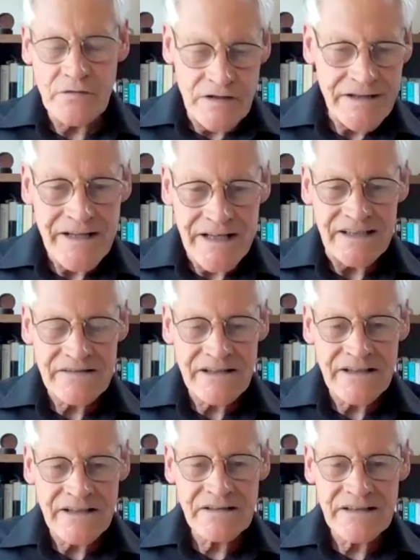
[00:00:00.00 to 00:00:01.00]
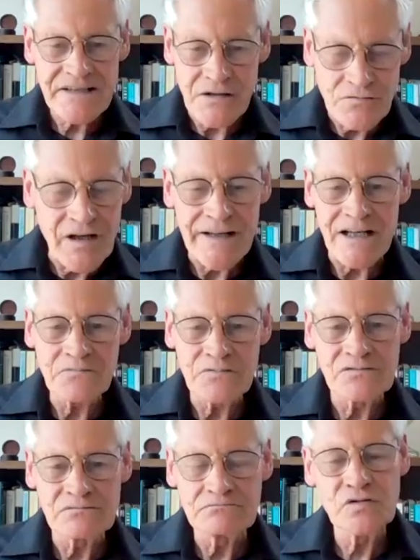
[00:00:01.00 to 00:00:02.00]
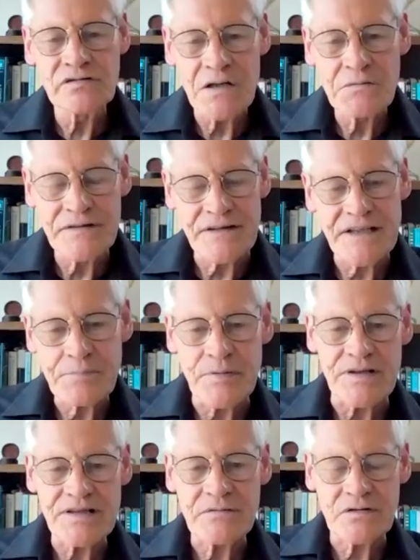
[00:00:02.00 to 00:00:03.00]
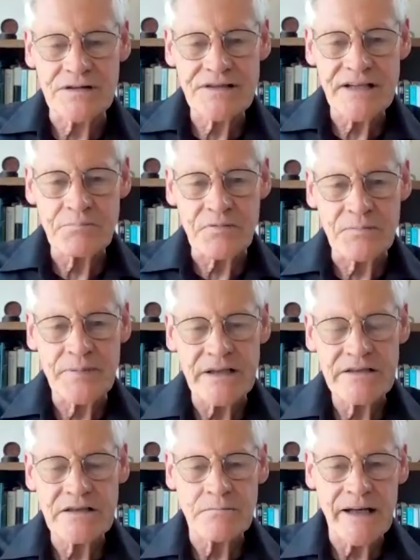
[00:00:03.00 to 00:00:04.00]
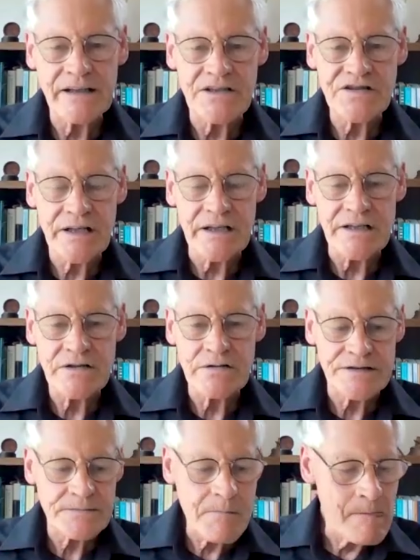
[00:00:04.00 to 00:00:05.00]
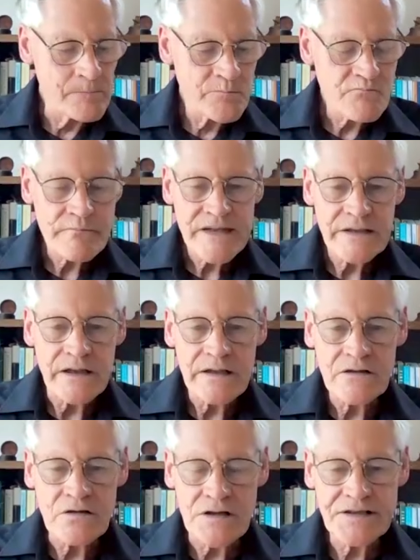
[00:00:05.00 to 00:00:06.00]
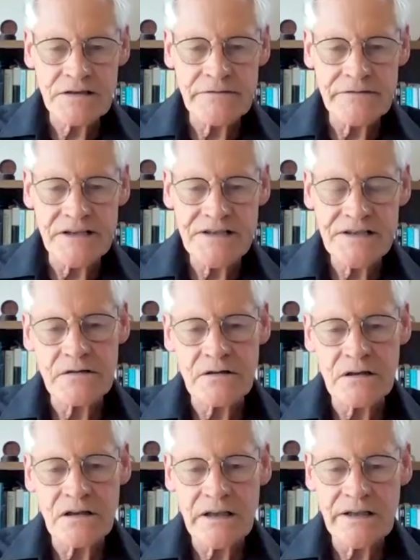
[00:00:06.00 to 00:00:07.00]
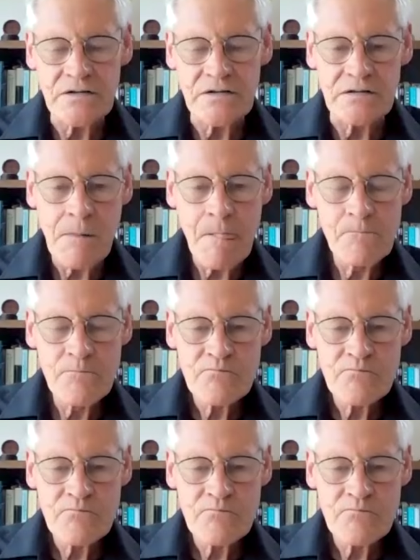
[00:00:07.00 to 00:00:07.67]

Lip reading: they're in there. They say, right, we'll go with this person because they're prepared to make a change because, the cost of living's too high, or